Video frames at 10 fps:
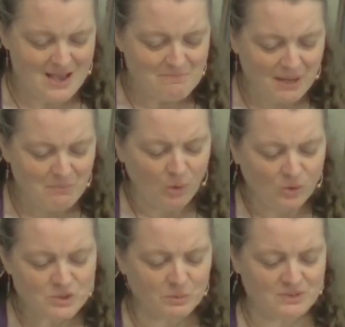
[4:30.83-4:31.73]
By
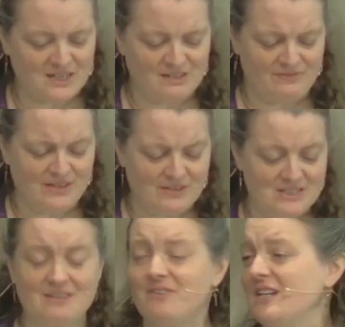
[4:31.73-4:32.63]
multiple de
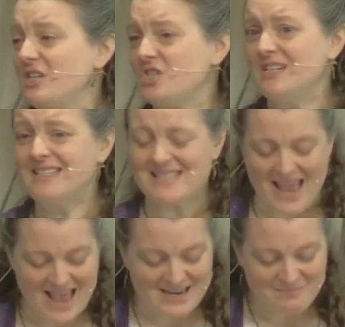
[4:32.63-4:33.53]
definitions,
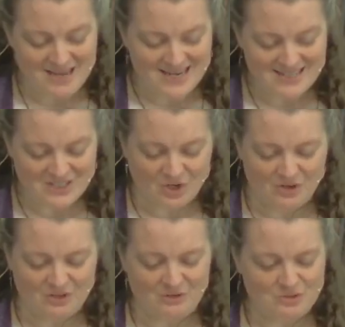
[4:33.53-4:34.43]
enemies
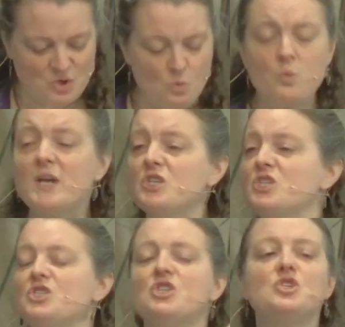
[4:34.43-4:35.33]
are those who
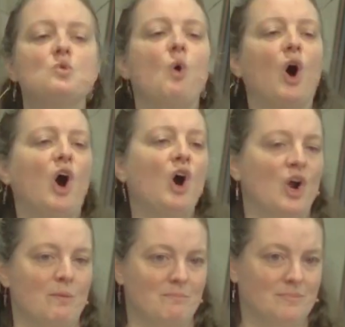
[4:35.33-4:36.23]
wish to do
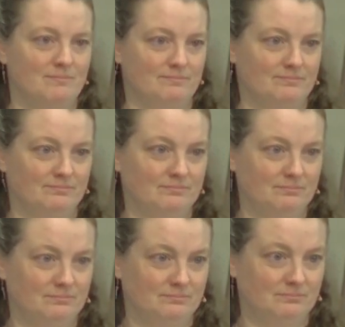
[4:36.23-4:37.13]
harm
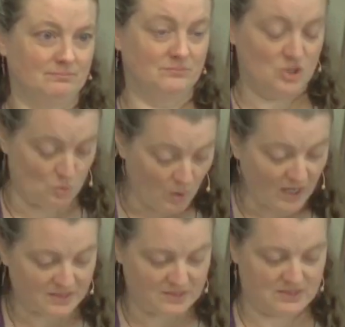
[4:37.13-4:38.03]
to
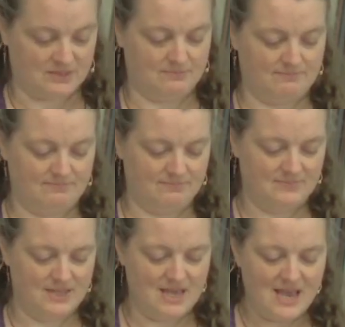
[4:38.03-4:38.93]
us.
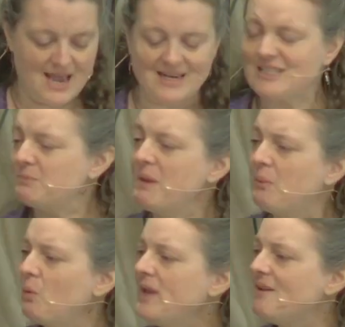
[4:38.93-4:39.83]
And as
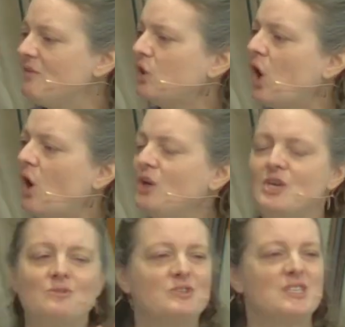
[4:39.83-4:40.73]
people, we have long
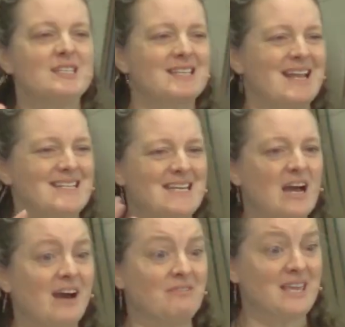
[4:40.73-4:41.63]
used this idea
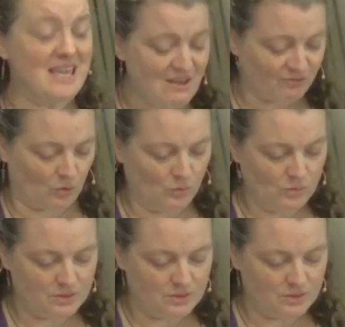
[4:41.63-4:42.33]
of evil